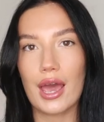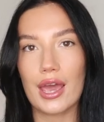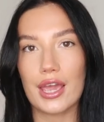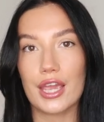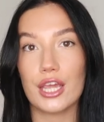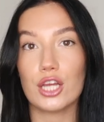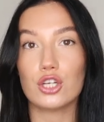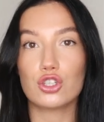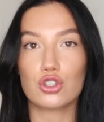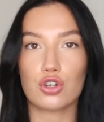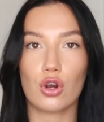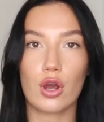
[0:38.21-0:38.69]

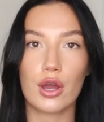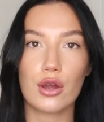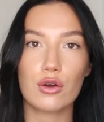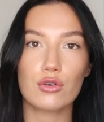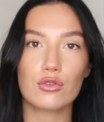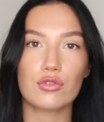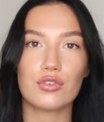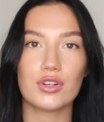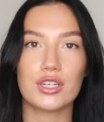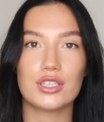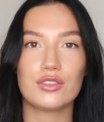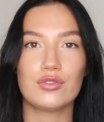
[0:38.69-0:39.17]
a try
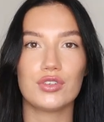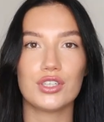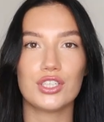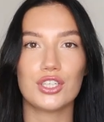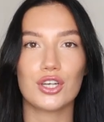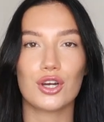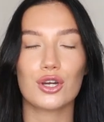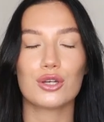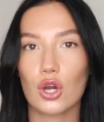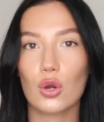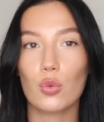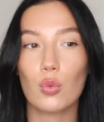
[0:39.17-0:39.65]
on for this
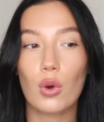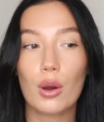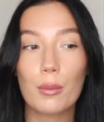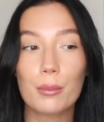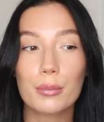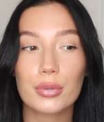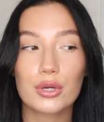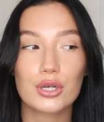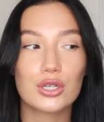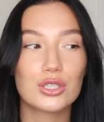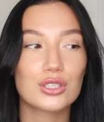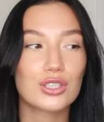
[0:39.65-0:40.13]
video
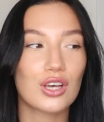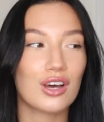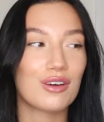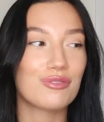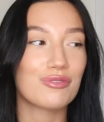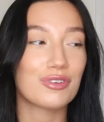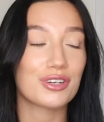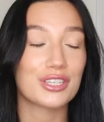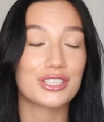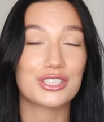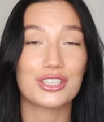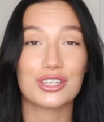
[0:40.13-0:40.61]
one because
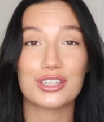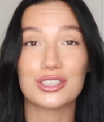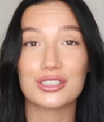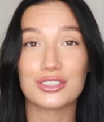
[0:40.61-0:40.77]
i'm very tight